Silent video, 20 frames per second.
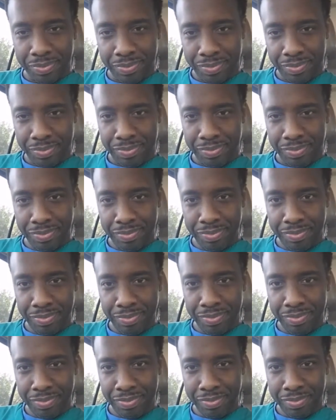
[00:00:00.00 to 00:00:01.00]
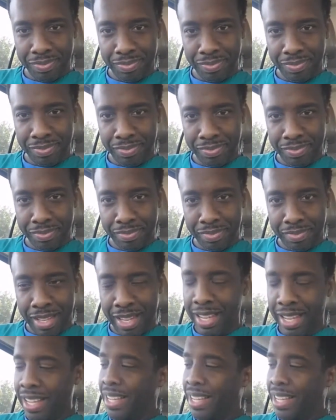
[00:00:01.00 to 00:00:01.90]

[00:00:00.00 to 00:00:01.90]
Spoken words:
Nobody speaks.